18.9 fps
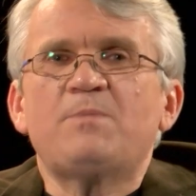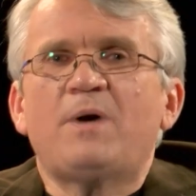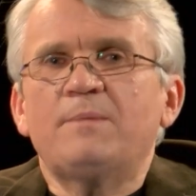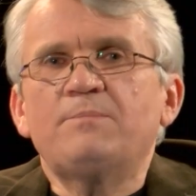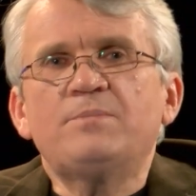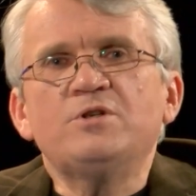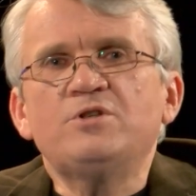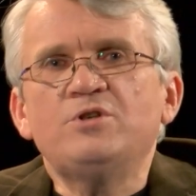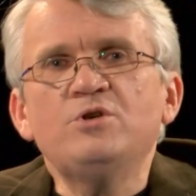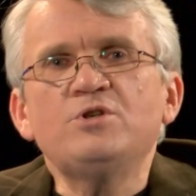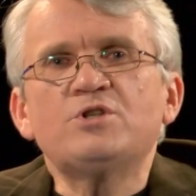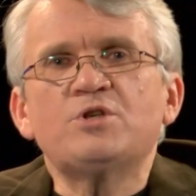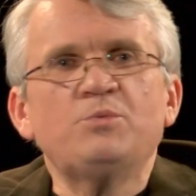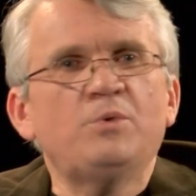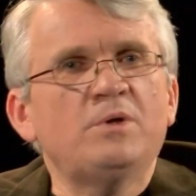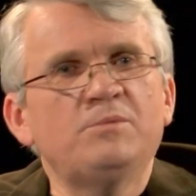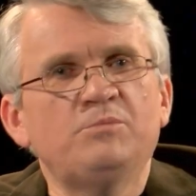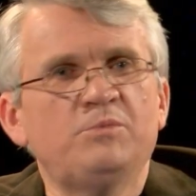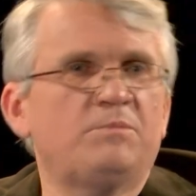my producer,
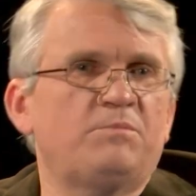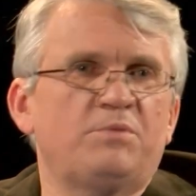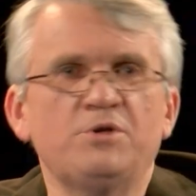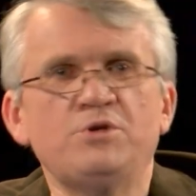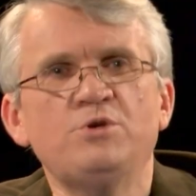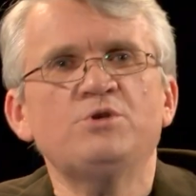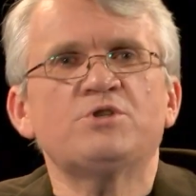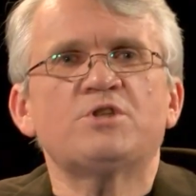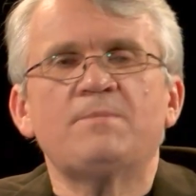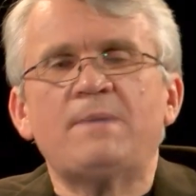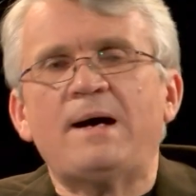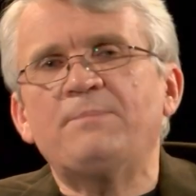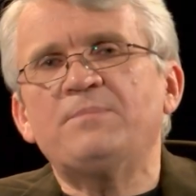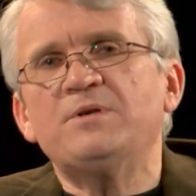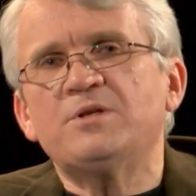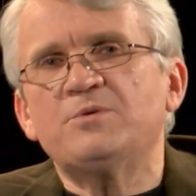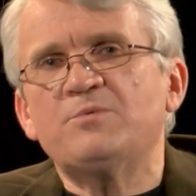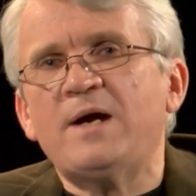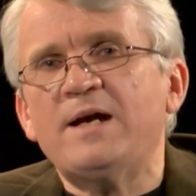would produce them up
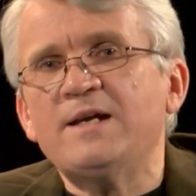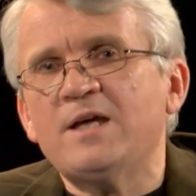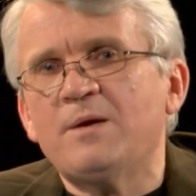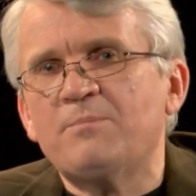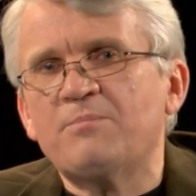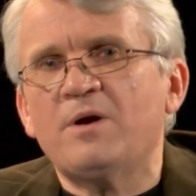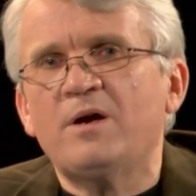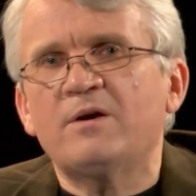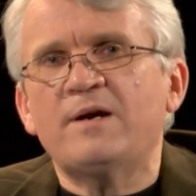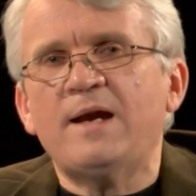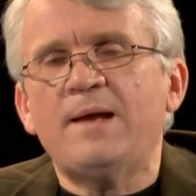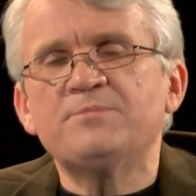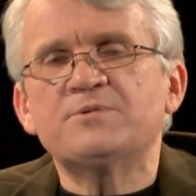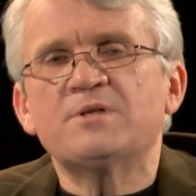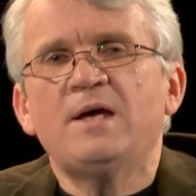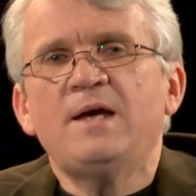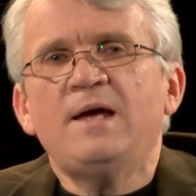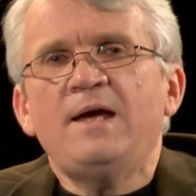into radio programs.